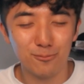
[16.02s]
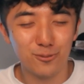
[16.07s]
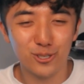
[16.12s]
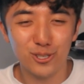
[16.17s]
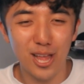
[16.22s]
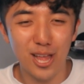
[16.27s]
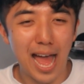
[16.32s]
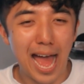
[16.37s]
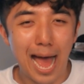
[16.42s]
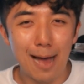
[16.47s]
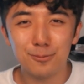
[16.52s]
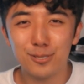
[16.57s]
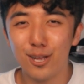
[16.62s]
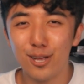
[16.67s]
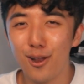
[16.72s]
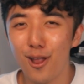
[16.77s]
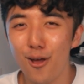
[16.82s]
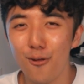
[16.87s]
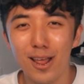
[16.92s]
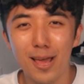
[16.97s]
just
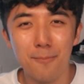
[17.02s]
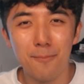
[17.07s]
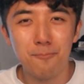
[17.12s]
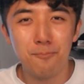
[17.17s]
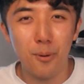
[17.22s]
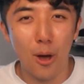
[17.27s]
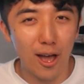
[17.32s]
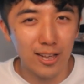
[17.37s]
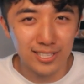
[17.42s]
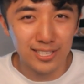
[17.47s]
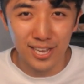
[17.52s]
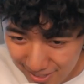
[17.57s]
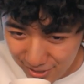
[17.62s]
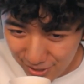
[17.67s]
absolutely buzzing.